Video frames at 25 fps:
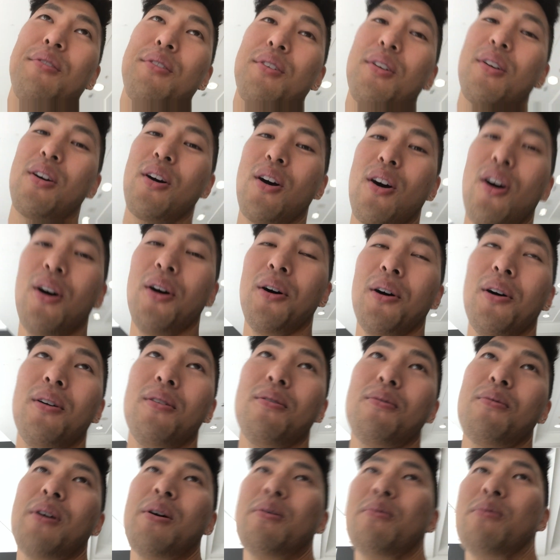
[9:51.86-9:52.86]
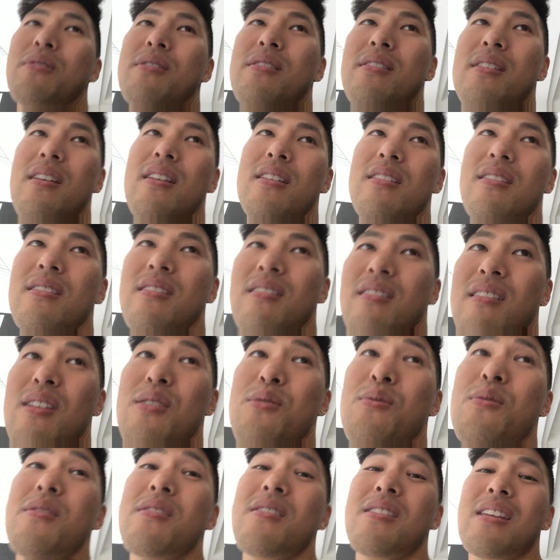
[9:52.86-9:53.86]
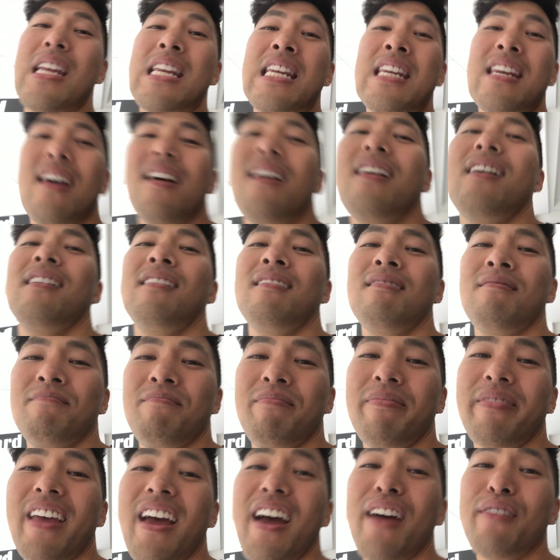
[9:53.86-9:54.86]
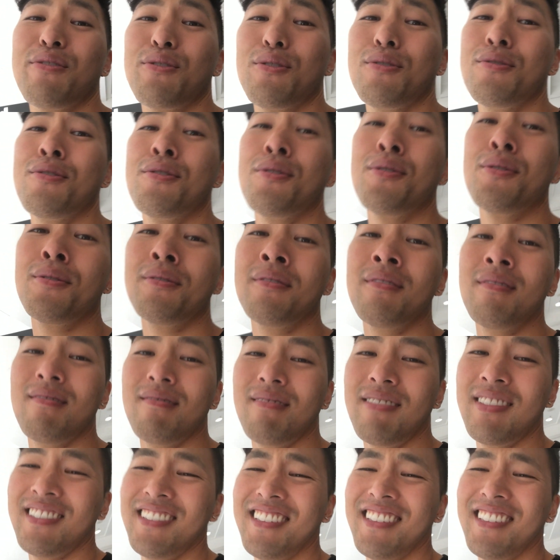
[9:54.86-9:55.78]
have to go, when was this? This was Sunday afternoon.